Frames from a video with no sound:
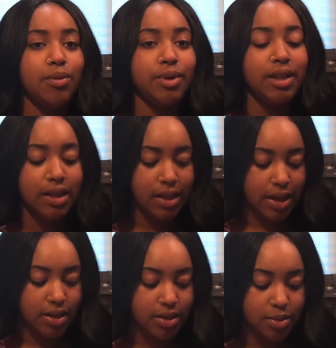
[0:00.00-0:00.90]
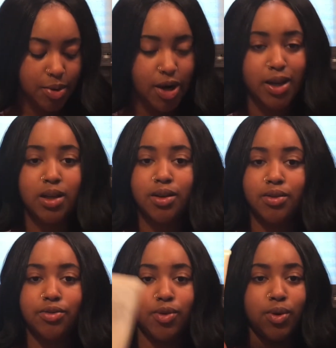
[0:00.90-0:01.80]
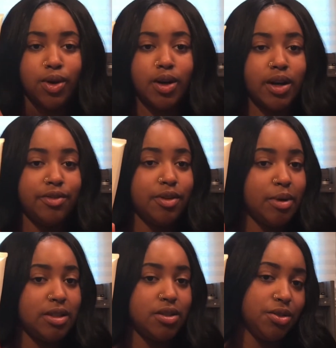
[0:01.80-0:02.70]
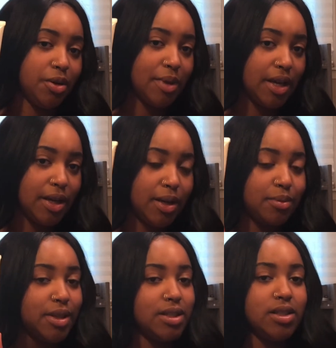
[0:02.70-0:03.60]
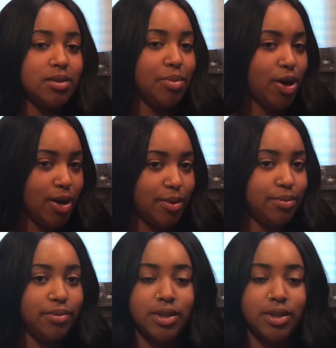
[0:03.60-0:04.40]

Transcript: I really like this product for if you're about to do your makeup. This is bomb.